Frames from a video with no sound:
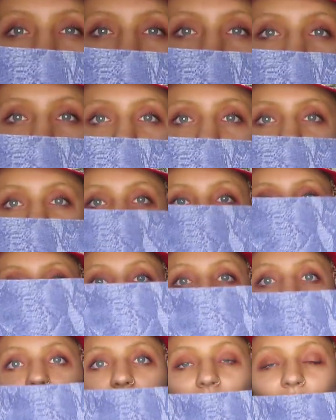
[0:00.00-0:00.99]

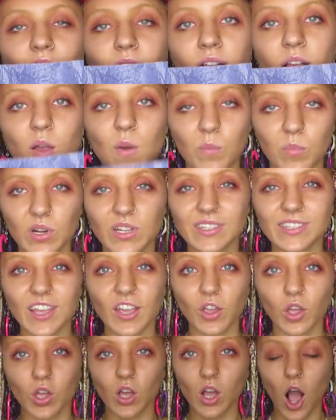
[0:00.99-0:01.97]
snakeskin but it's
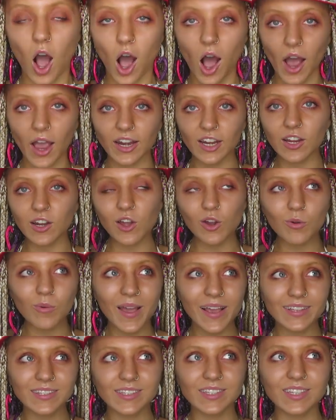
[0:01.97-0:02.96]
like kind of
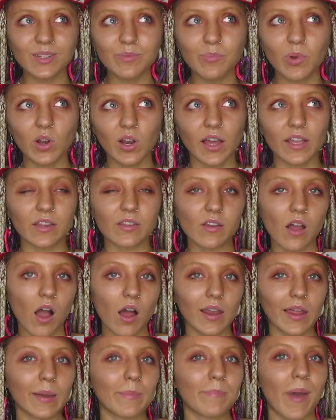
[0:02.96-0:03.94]
low-waisted but like
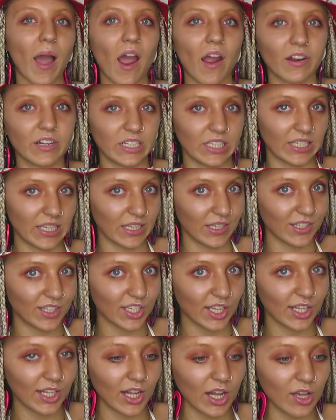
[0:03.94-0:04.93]
not like Paris
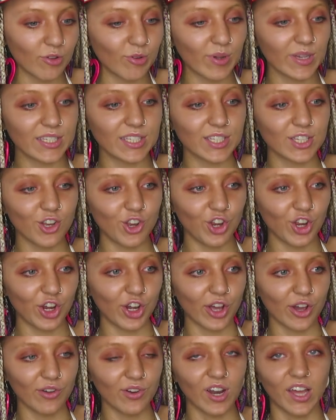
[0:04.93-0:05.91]
Hilton low-waisted
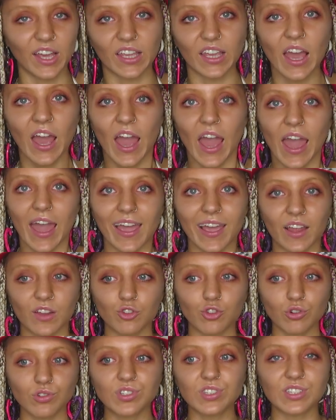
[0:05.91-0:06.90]
you know like
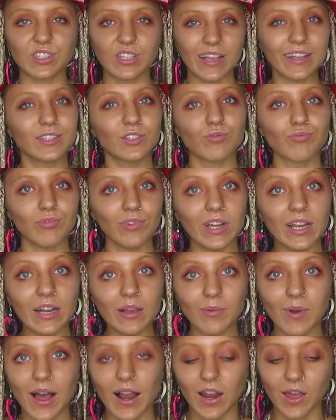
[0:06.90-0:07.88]
it just sits
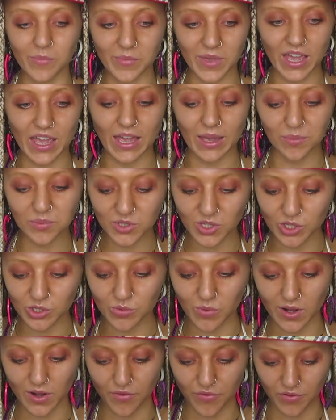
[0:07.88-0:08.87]
really well on my hips
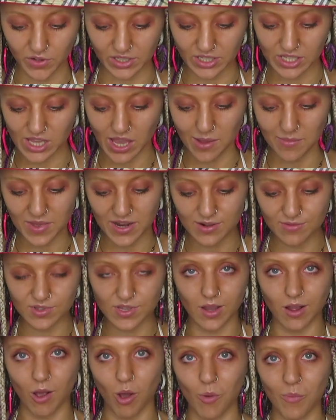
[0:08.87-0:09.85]
because when it first came in I
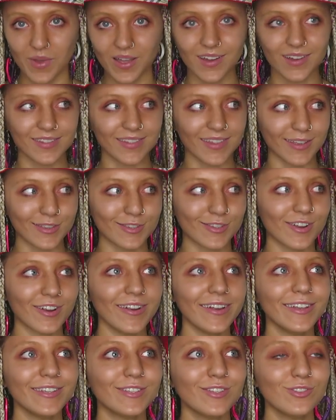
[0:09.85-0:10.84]
was like oh my god that
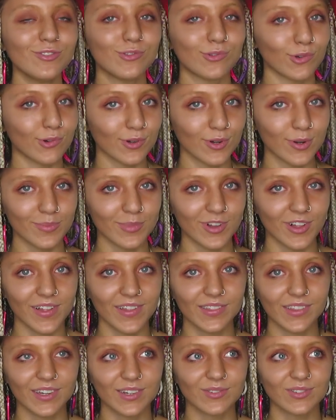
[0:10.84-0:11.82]
skirt is adorable
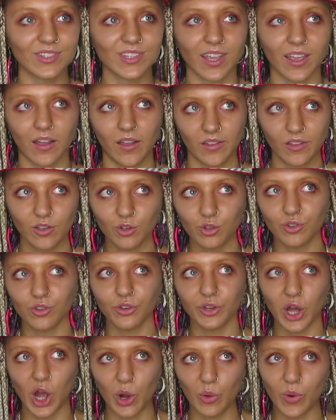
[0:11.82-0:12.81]
and then I was like I could
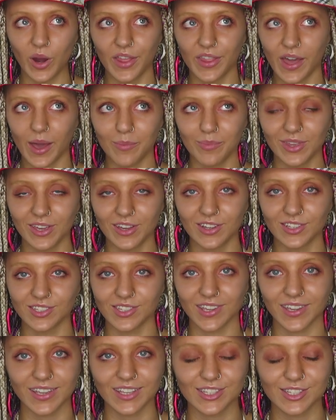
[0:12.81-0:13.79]
not wear that
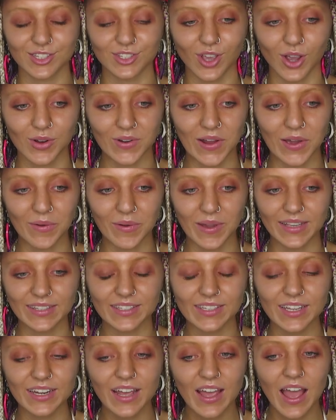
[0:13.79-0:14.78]
because like it's so
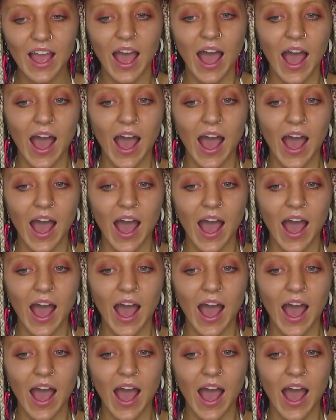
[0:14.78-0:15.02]
low-waisted